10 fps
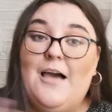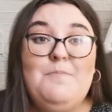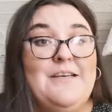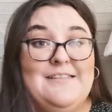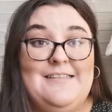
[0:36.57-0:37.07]

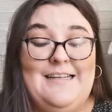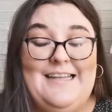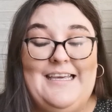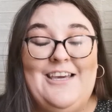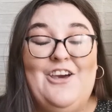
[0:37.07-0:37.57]
I
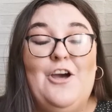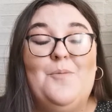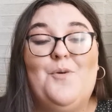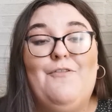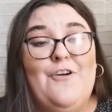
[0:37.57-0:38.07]
personally
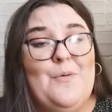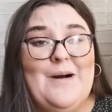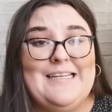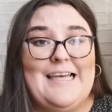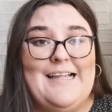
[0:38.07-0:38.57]
prefer
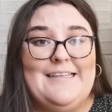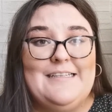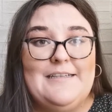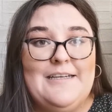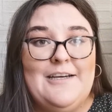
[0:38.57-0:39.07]
One
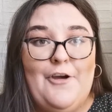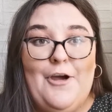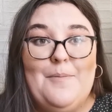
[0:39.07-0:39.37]
Calendar,